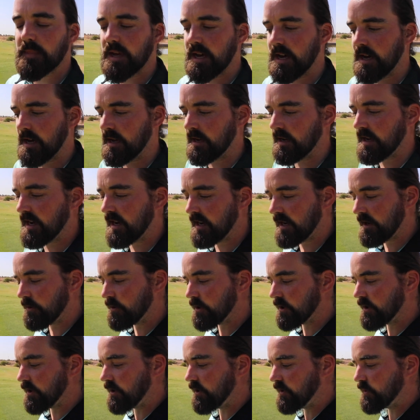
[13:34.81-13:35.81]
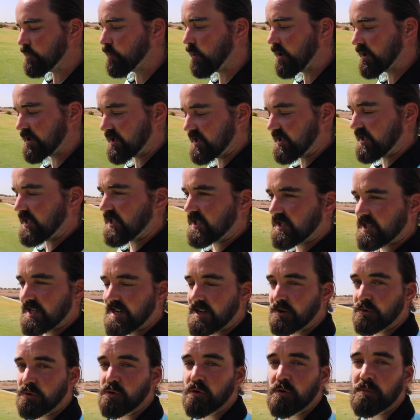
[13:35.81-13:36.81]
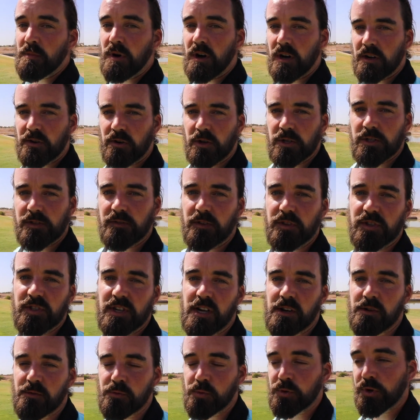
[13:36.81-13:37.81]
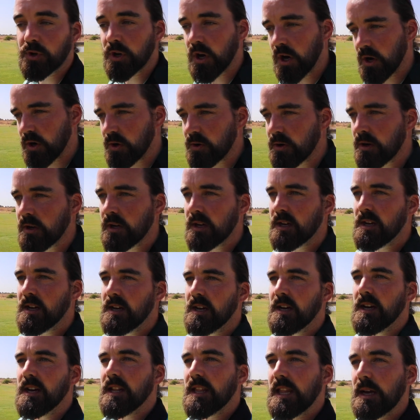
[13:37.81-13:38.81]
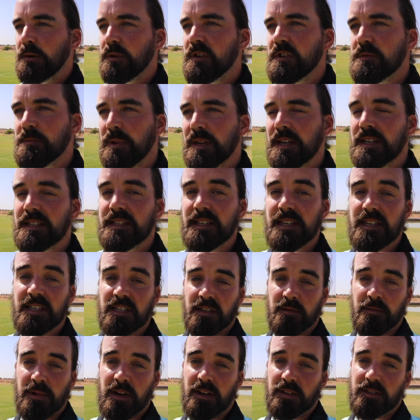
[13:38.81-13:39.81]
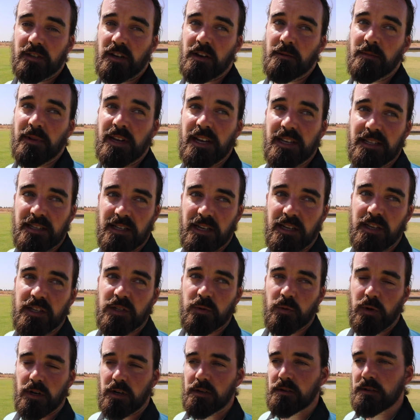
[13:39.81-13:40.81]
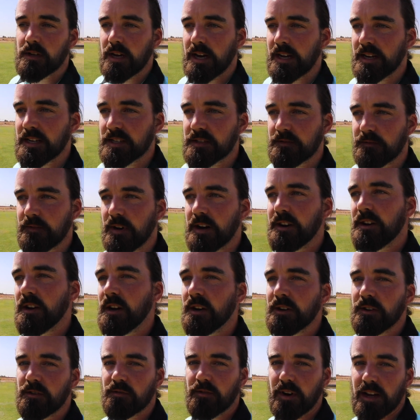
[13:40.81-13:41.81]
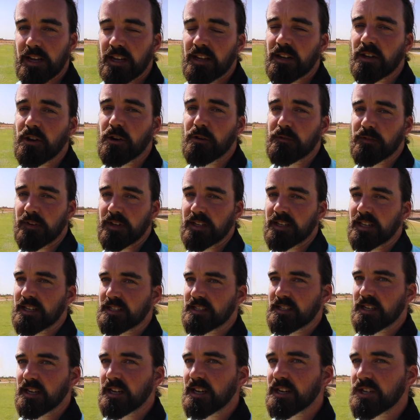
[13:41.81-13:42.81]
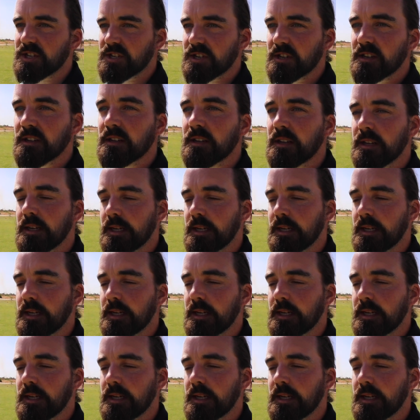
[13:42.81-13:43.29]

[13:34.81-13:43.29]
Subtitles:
And anyone who watches this channel or Mark Crossfield's channel will know that we spent a decent amount of time in Italy as well. And it's a very underrated golfing destination.